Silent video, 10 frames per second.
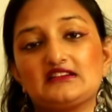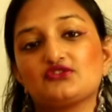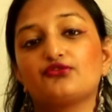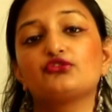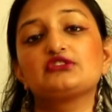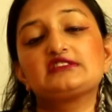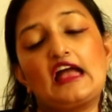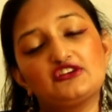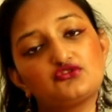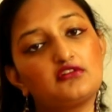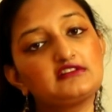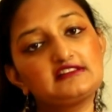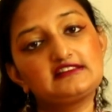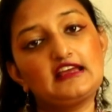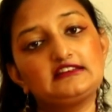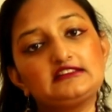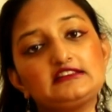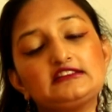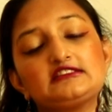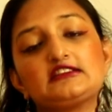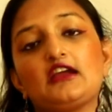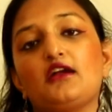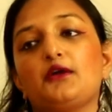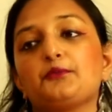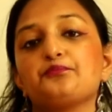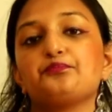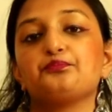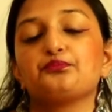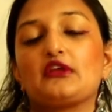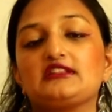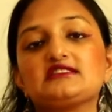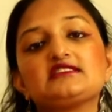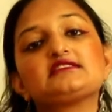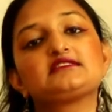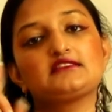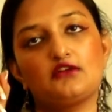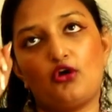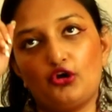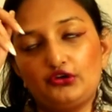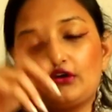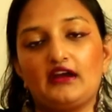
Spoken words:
So for the Sagittarius ascendant, this is on your